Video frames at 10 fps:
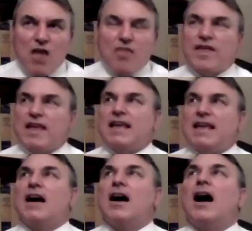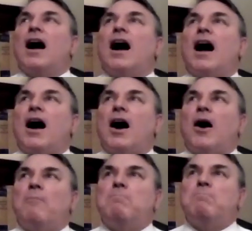the uh,
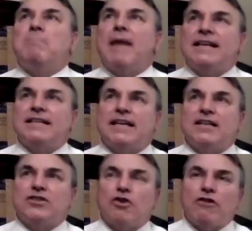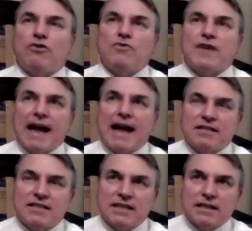meta-historical
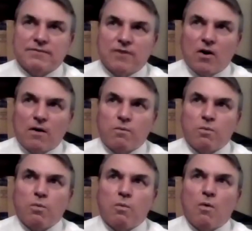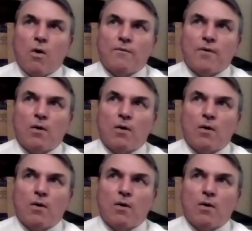narrative of, of